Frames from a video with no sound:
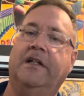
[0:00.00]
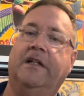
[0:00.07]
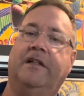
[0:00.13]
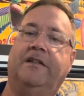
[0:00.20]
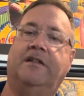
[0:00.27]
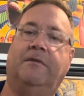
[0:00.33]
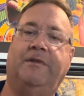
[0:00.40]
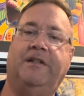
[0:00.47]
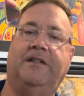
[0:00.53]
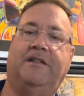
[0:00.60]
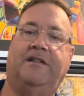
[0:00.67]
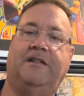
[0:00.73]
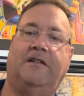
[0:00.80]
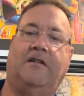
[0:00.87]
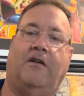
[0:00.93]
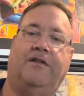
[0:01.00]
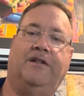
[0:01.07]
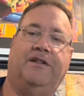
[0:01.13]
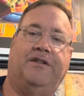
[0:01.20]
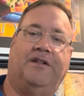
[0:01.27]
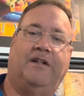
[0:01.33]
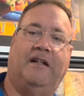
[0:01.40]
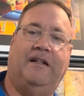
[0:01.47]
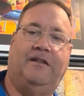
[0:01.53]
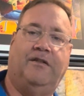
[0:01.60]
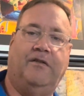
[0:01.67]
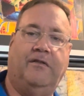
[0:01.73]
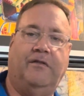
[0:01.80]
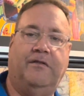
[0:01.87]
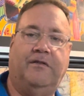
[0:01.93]
some of these audition
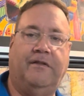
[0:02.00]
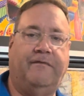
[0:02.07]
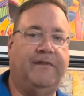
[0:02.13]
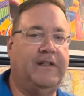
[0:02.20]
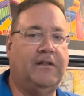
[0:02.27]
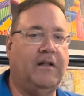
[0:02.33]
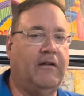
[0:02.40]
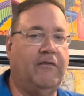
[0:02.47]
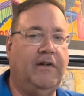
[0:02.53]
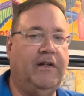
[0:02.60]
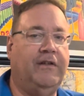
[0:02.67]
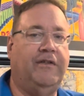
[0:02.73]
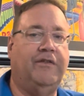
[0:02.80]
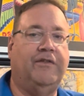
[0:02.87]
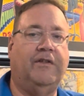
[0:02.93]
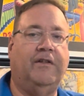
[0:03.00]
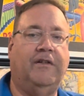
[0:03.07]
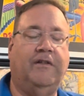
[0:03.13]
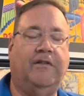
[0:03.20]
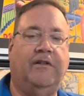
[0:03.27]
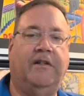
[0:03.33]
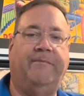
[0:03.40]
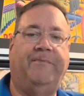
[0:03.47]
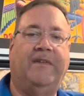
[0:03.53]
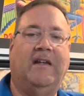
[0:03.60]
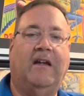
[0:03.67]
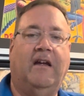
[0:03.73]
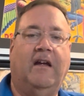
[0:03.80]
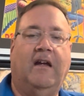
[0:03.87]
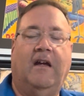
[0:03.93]
etudes. If it's not written, you shouldn't do it."
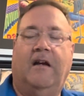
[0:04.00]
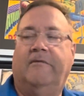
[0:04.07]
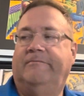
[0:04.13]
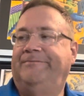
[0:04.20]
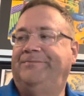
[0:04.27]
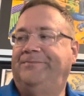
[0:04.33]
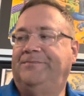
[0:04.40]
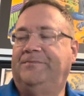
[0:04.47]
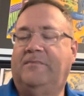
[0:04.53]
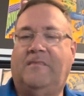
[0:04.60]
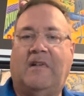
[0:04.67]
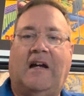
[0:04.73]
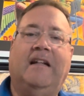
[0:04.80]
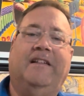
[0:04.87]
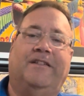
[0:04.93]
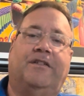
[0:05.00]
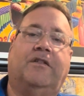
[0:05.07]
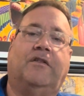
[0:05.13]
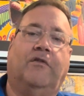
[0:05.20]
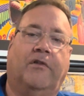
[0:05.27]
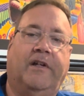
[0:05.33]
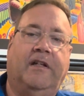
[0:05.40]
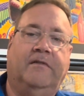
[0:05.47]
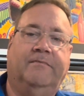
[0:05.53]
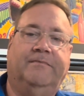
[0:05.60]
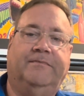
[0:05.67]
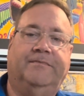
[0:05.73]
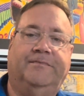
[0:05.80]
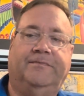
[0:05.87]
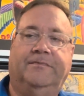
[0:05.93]
I disagree.
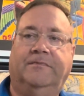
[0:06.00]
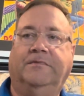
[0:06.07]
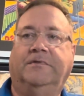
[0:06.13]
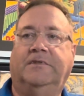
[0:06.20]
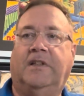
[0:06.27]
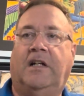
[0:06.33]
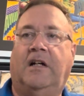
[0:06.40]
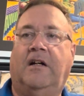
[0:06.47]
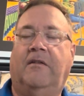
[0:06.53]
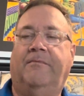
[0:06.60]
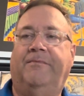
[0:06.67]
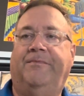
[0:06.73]
I